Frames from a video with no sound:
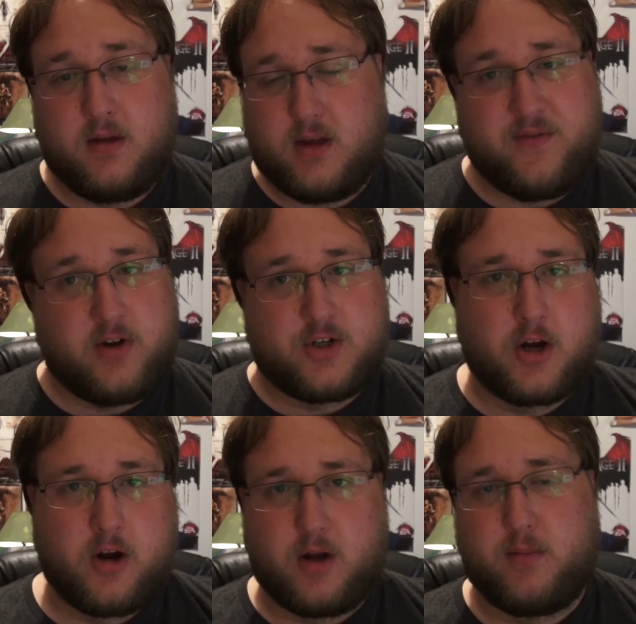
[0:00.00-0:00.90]
Even a
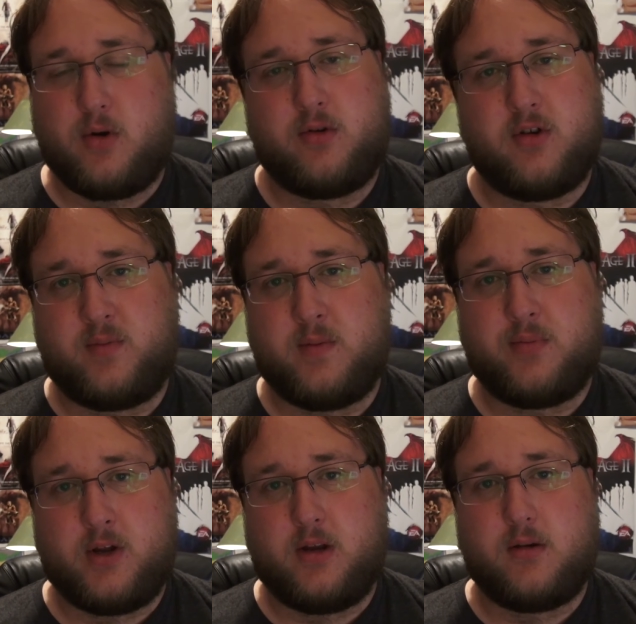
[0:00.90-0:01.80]
Juggernaut mode could have been
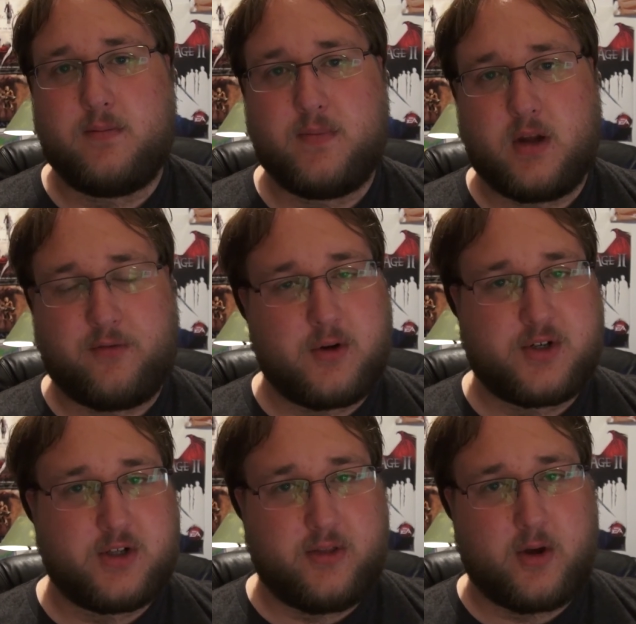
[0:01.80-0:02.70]
put in.
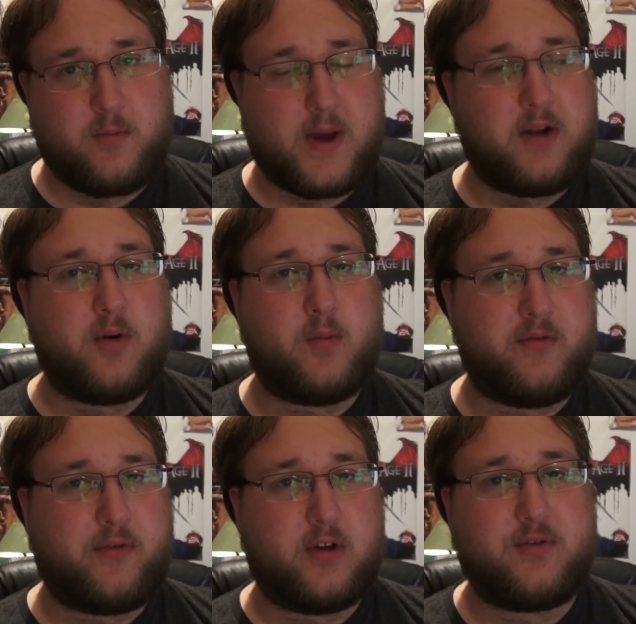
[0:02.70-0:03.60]
Unfortunately though, Battlefront
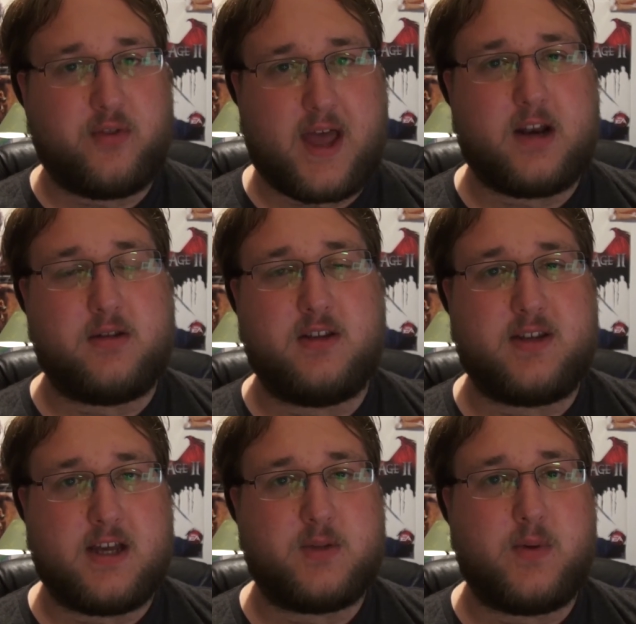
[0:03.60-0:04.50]
one falls flat on
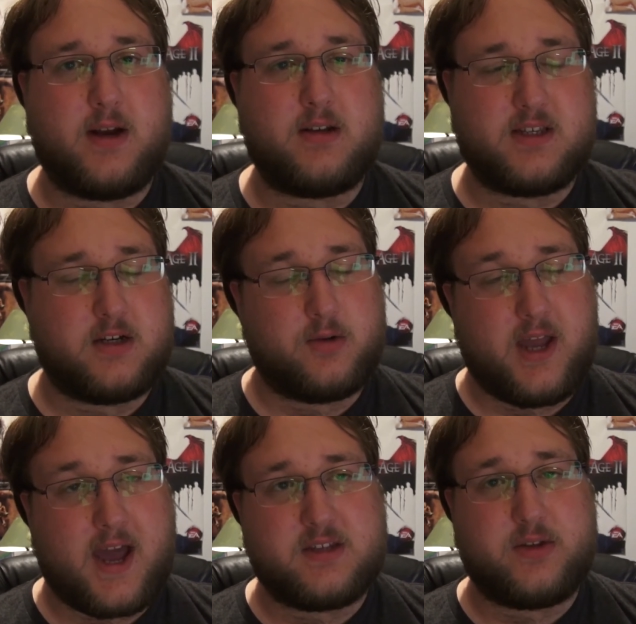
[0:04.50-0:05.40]
this aspect, as it only
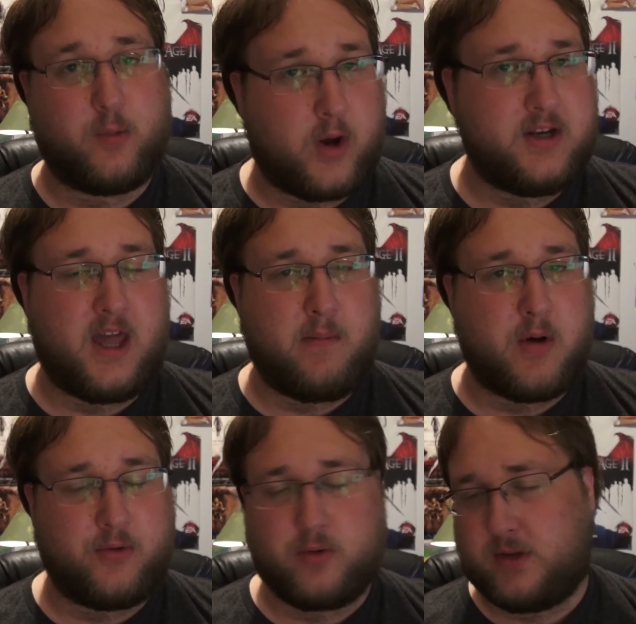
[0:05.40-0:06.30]
has the one game
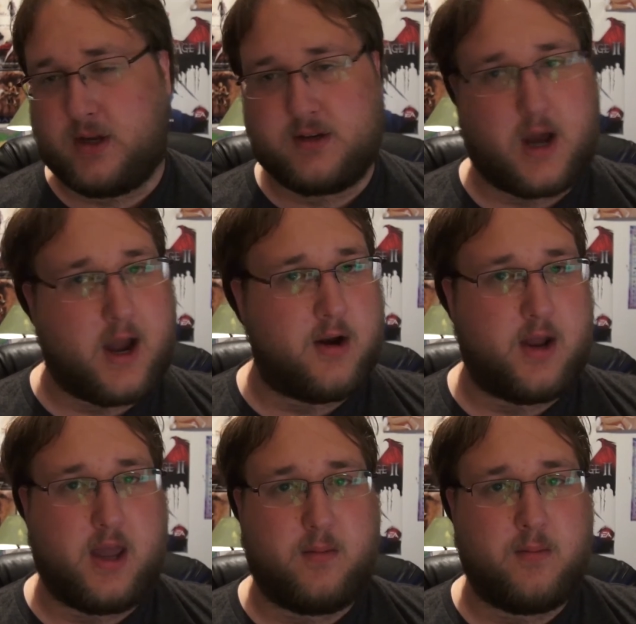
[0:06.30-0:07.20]
mode throughout the entire
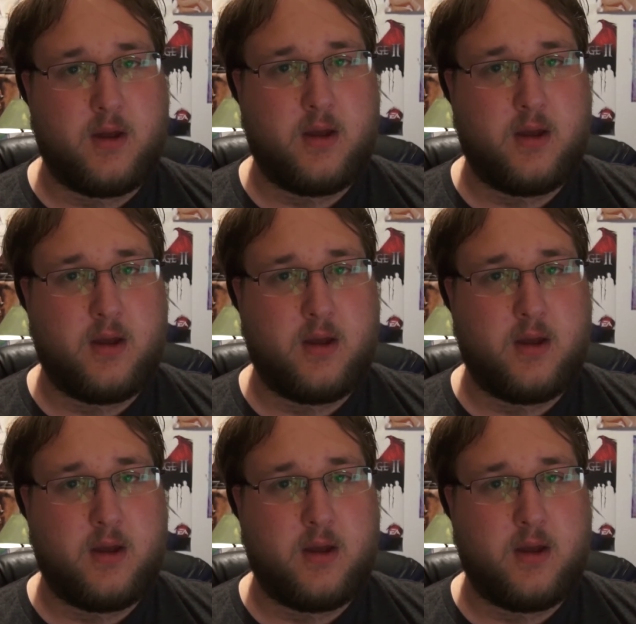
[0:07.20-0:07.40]
game.